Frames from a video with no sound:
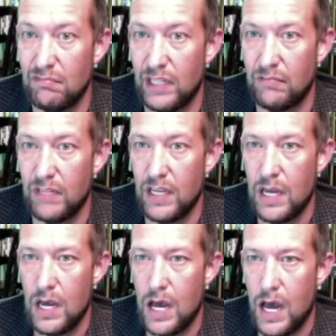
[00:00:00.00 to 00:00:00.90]
Okay.
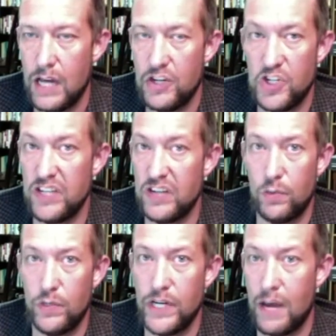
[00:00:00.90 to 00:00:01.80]

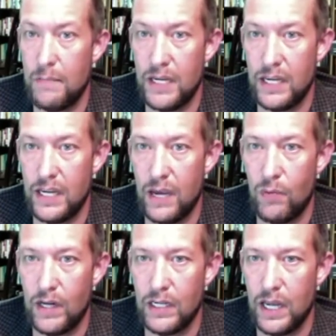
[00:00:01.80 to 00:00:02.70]
Jesus would not make a gay
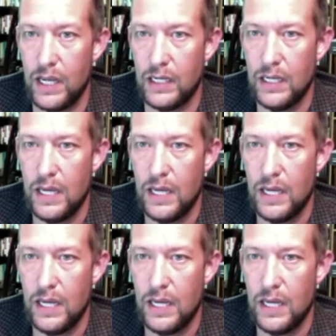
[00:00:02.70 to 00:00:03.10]
wedding cake